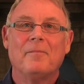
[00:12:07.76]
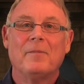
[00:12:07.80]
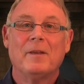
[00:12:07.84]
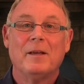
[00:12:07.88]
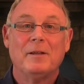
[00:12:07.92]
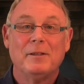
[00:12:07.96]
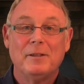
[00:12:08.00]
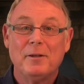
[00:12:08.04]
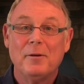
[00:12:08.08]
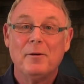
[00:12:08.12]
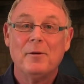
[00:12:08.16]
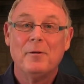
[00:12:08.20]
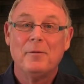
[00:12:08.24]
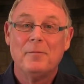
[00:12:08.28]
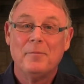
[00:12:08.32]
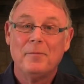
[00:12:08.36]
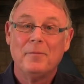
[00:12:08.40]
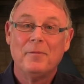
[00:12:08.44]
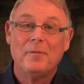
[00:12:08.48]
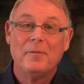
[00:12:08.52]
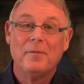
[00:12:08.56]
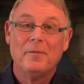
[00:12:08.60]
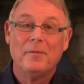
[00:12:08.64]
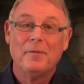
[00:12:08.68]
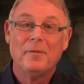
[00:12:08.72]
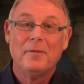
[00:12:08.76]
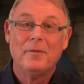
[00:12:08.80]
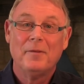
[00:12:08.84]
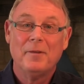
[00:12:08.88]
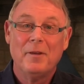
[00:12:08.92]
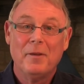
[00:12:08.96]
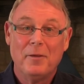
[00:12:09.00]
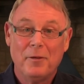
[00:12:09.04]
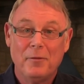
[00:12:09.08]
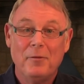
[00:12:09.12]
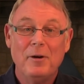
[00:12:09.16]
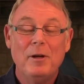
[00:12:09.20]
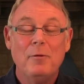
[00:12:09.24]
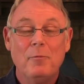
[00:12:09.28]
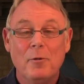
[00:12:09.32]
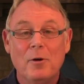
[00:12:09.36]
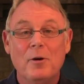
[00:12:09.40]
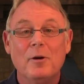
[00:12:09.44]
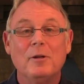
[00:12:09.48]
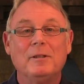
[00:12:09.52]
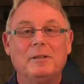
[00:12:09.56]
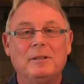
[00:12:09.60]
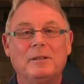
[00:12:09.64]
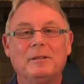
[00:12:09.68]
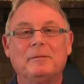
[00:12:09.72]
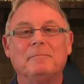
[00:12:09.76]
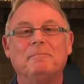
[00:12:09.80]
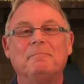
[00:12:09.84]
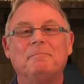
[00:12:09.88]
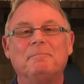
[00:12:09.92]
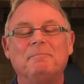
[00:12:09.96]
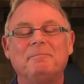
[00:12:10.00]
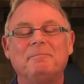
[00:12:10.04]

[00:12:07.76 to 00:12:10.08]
So, the three words: